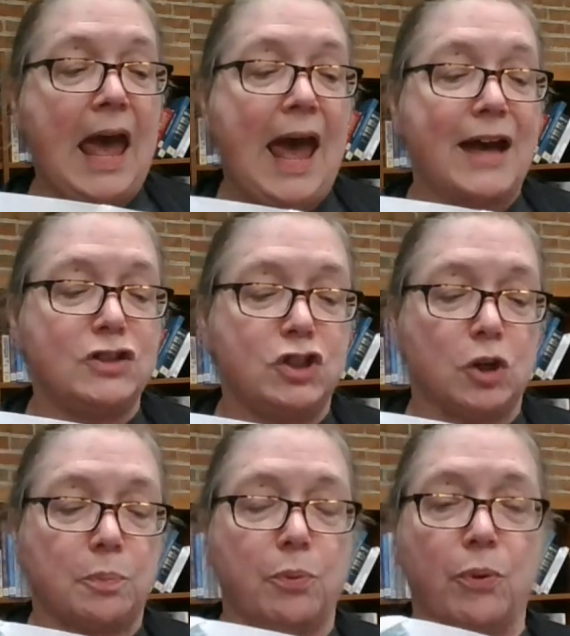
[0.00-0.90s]
As you're
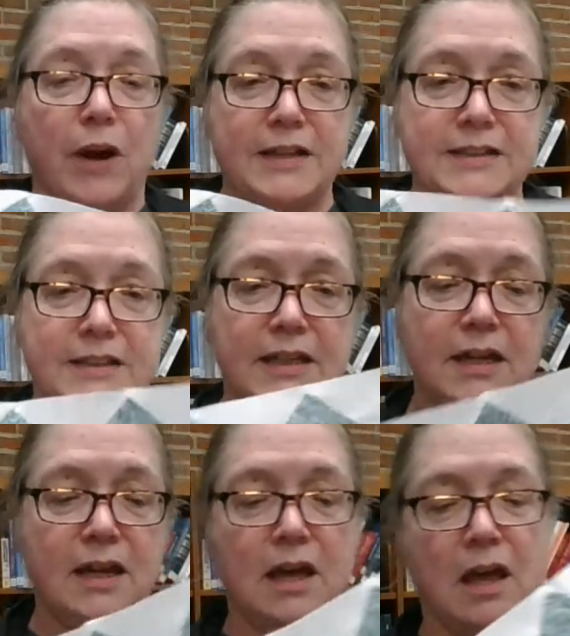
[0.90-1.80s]
pressing
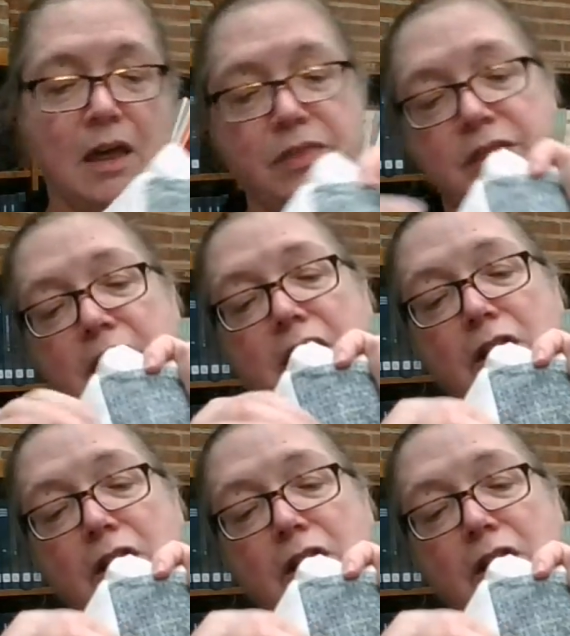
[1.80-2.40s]
the